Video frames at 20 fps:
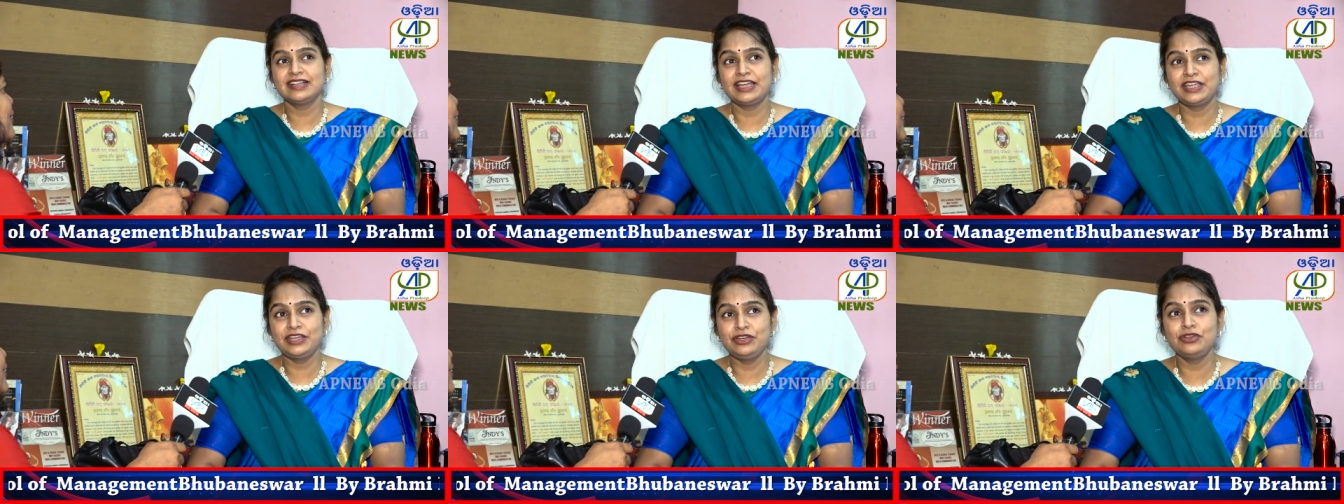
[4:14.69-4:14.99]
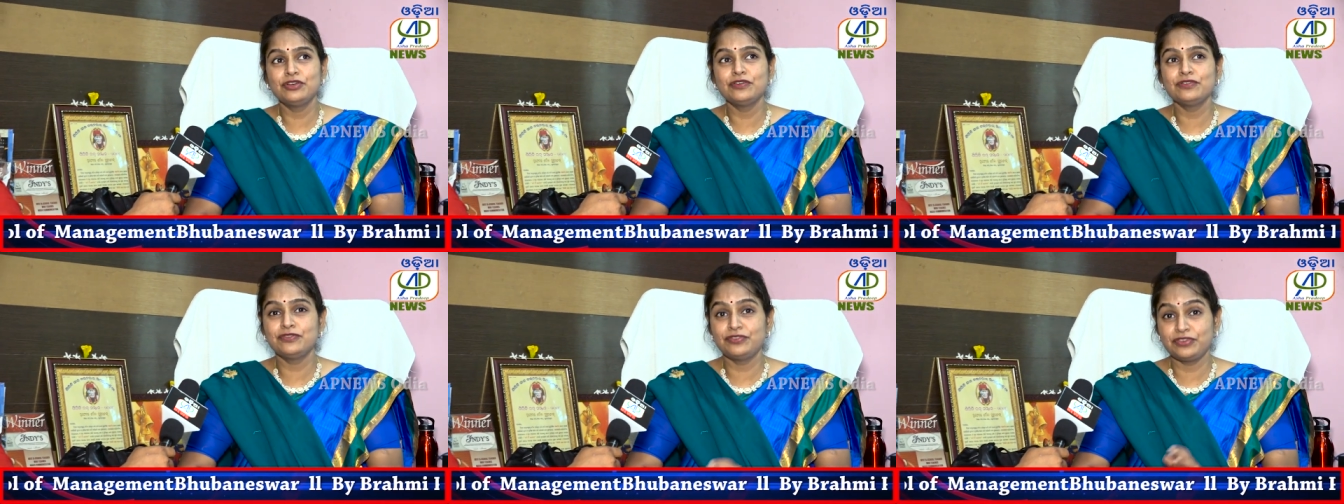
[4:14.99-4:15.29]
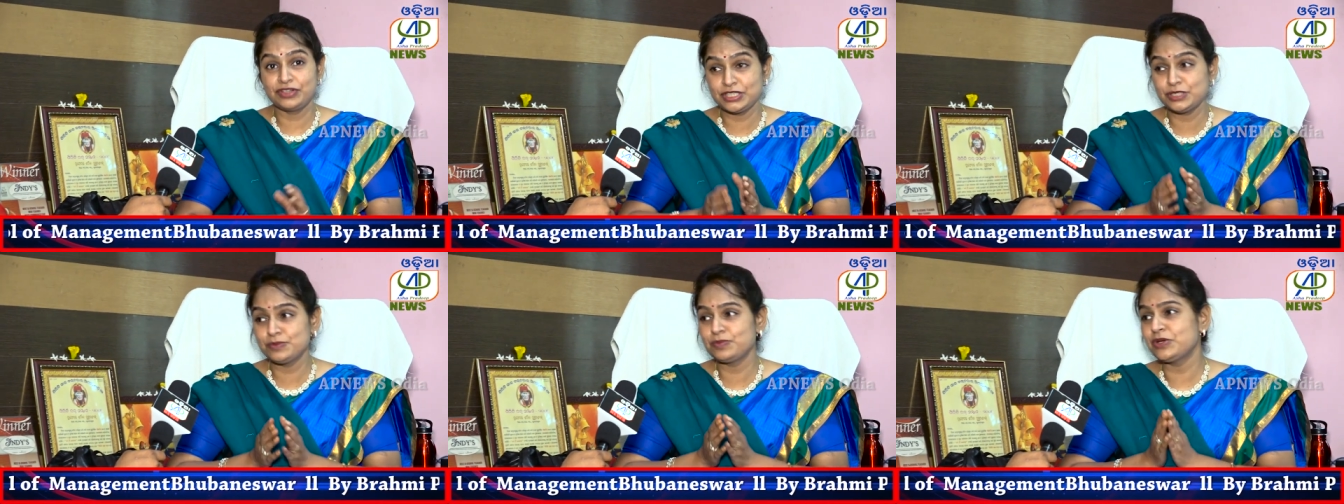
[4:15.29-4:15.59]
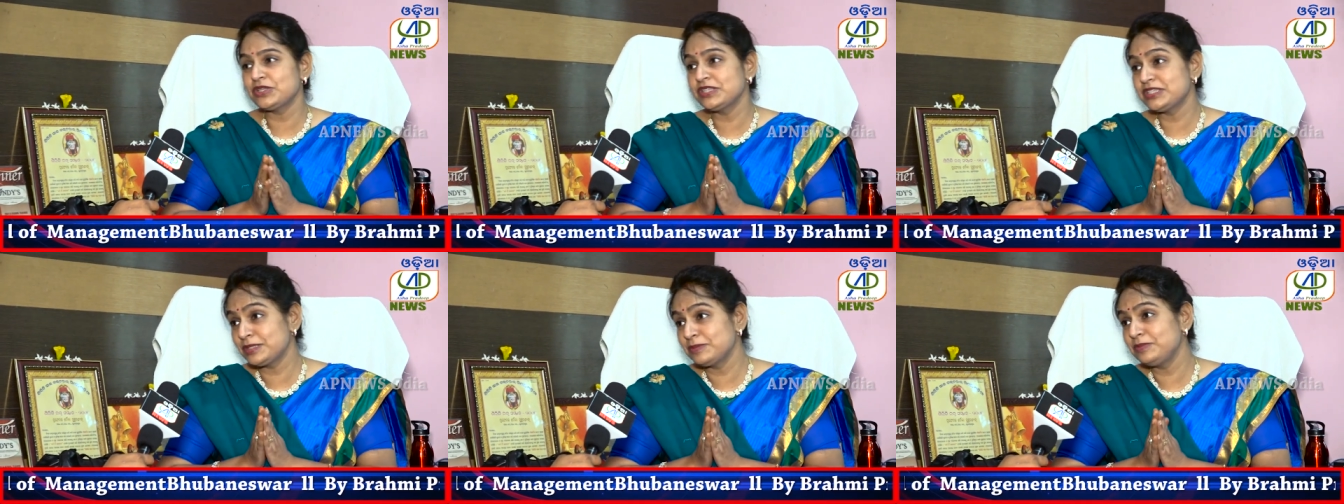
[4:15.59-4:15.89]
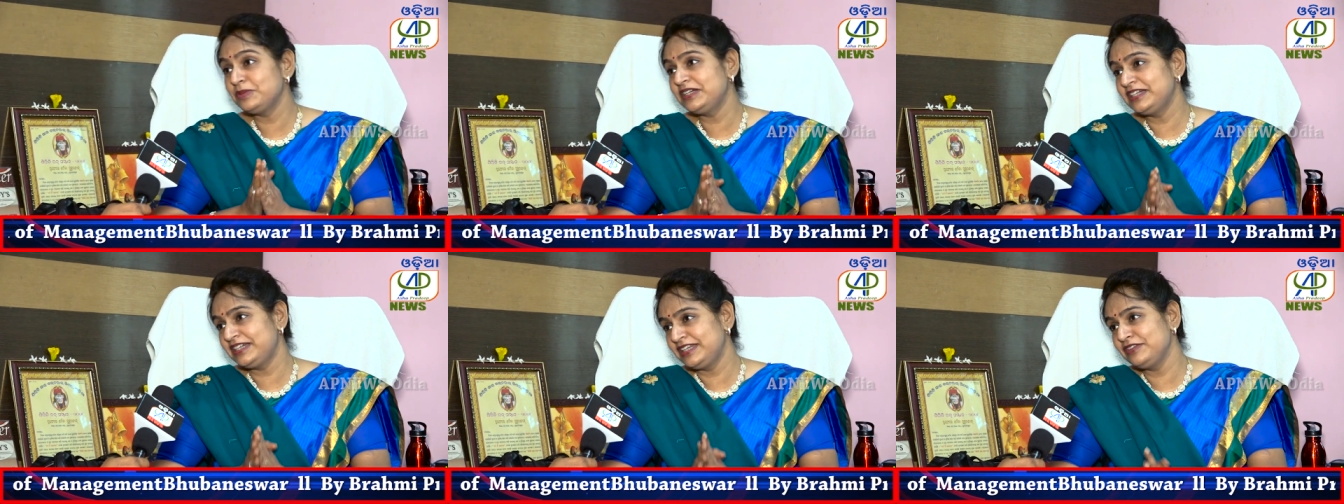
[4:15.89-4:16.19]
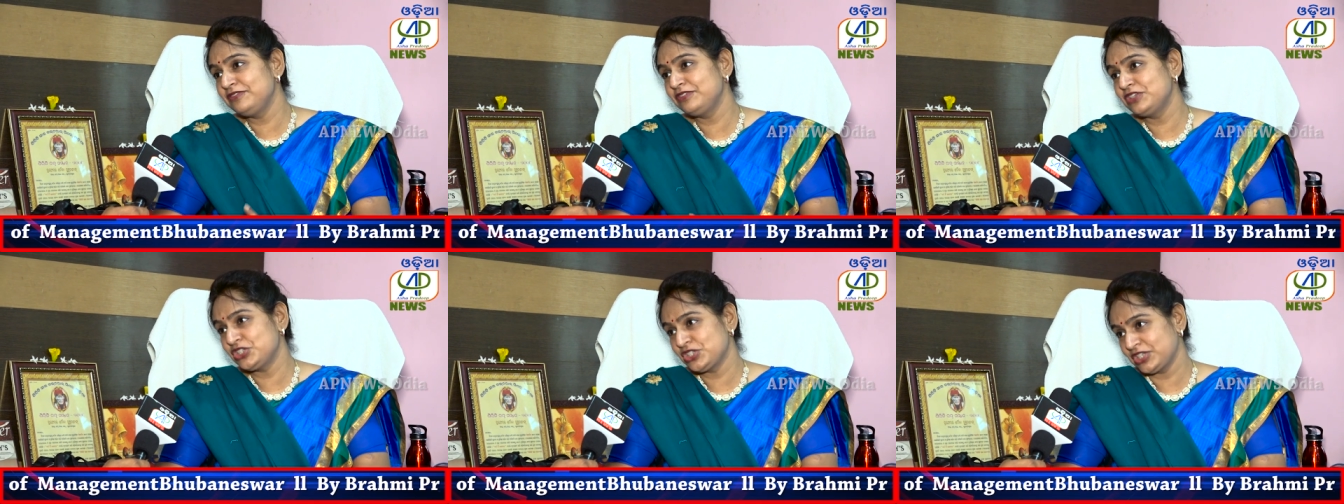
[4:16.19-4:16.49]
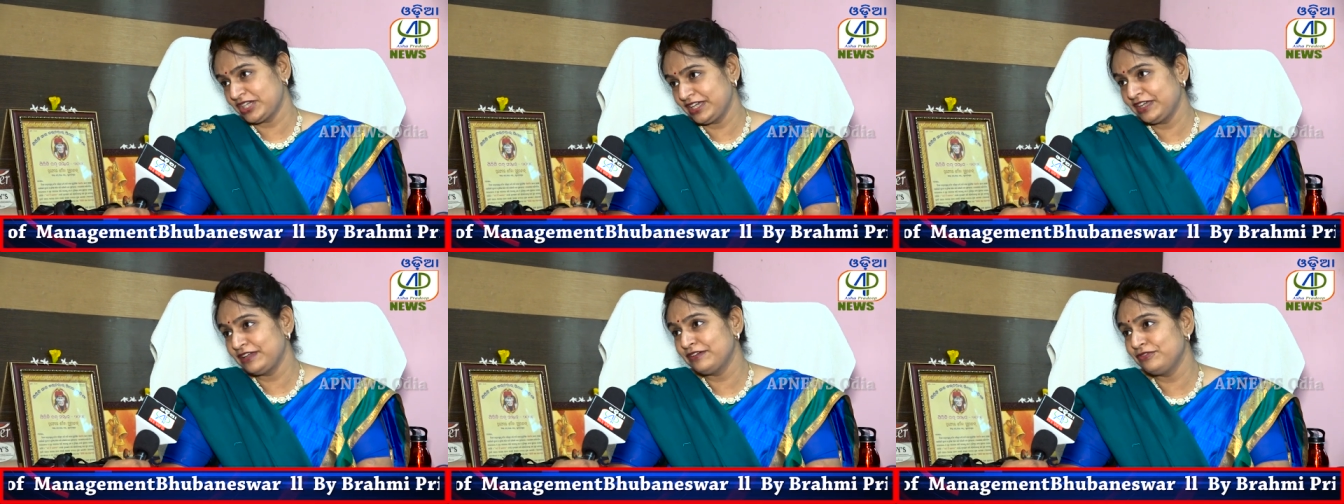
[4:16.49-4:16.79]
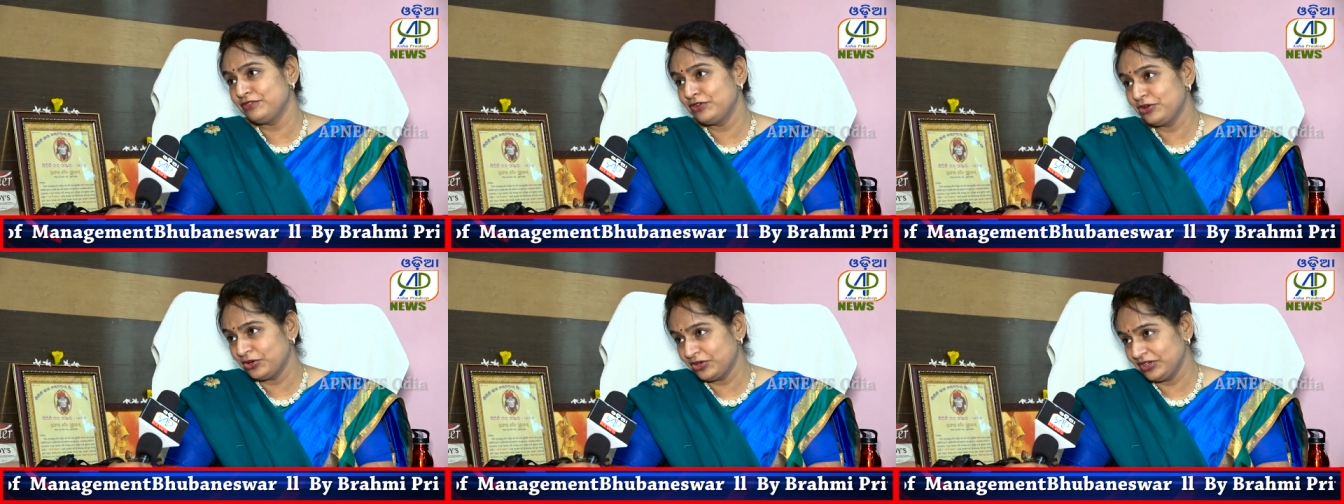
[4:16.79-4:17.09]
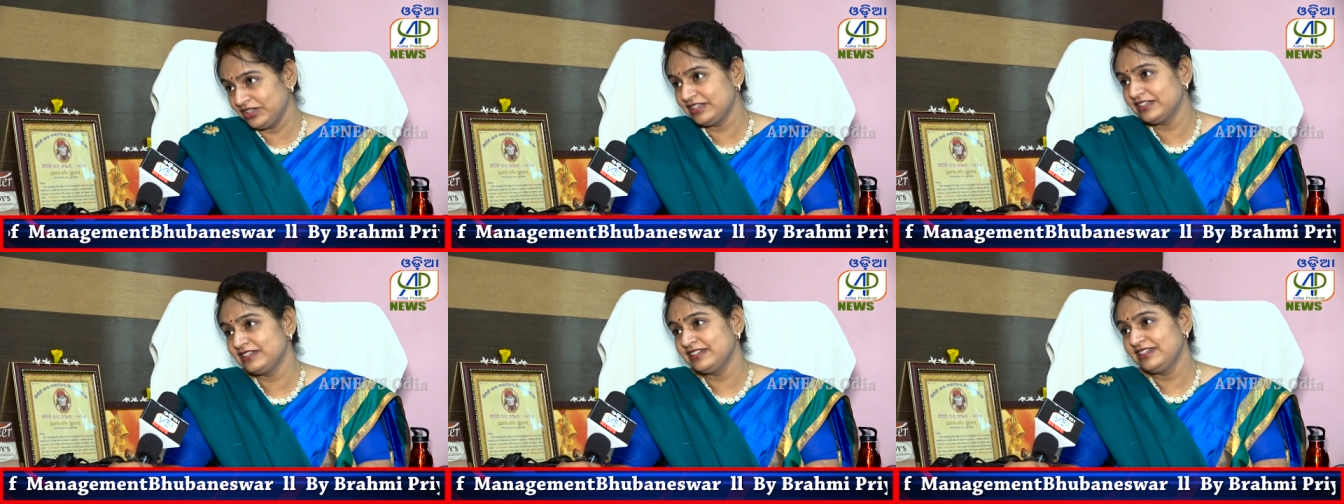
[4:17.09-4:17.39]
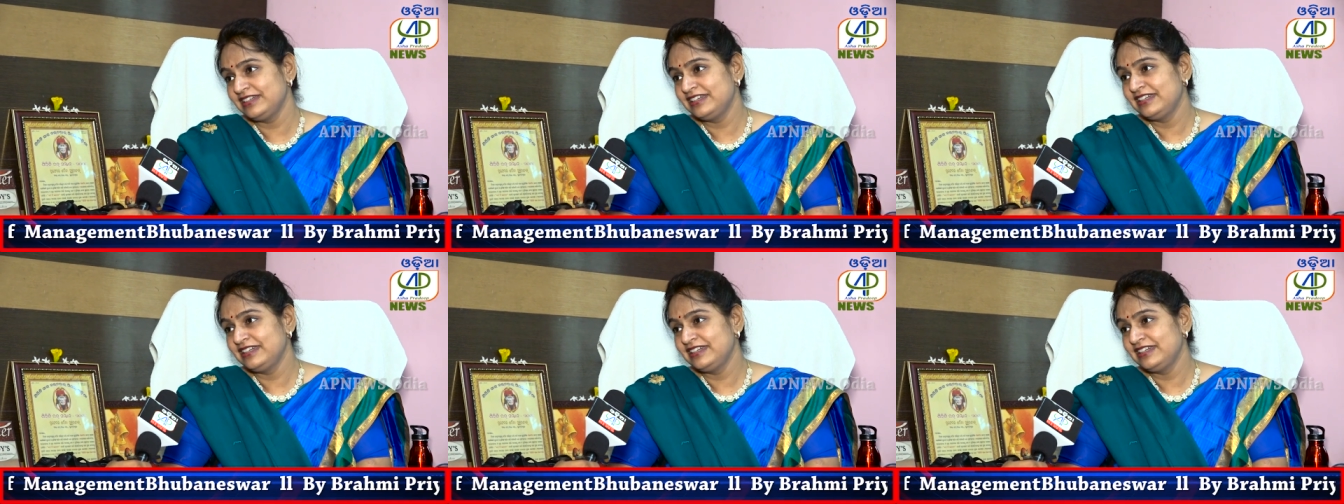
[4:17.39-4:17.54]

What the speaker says: kind of responsibility which I have got.